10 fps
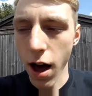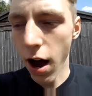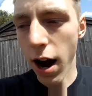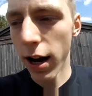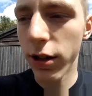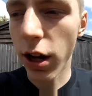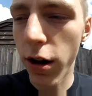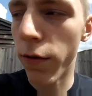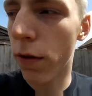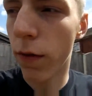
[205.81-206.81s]
Alright, so,
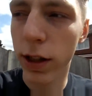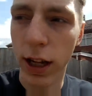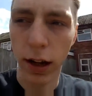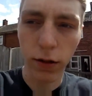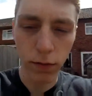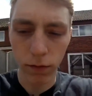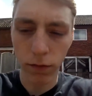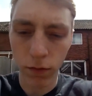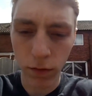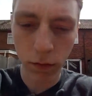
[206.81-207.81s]
one second.
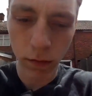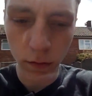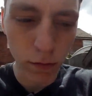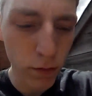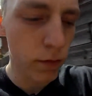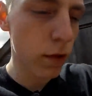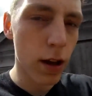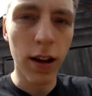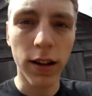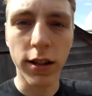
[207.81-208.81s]

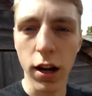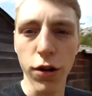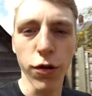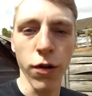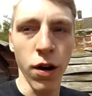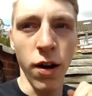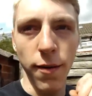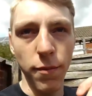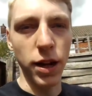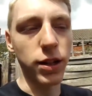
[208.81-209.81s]
So,
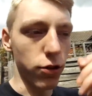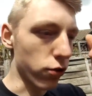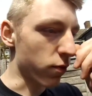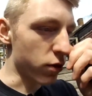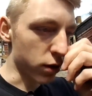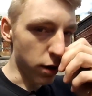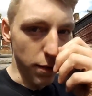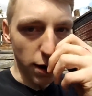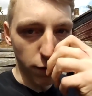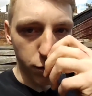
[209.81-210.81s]
me and Seals just come
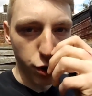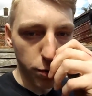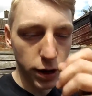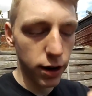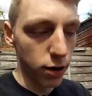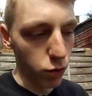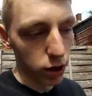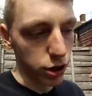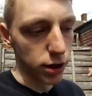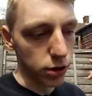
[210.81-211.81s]
back from shopping,
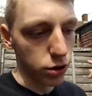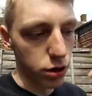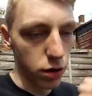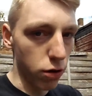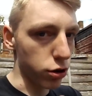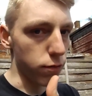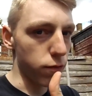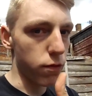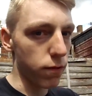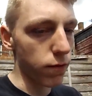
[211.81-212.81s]
which is awesome.
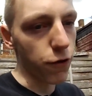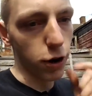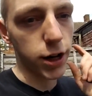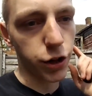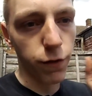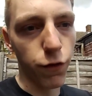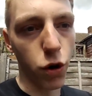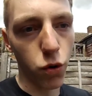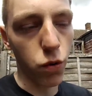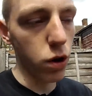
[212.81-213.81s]
Fridge
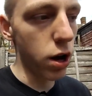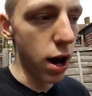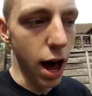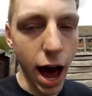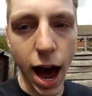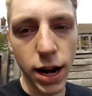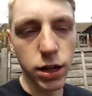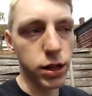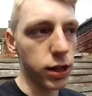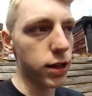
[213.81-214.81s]
full.
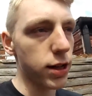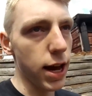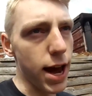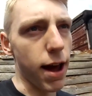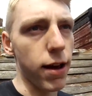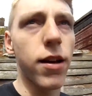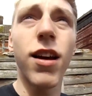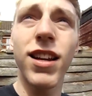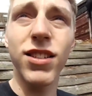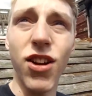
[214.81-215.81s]
And, yeah,
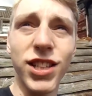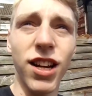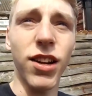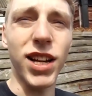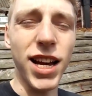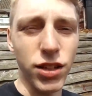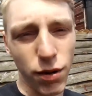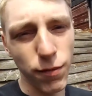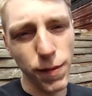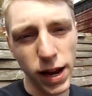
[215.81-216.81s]
it's a nice sunny day,
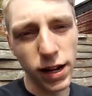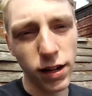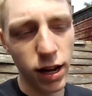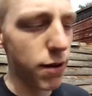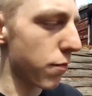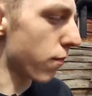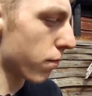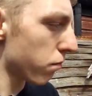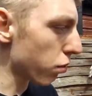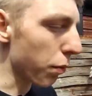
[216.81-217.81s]
so me and him
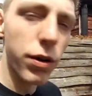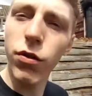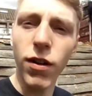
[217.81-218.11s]
probably will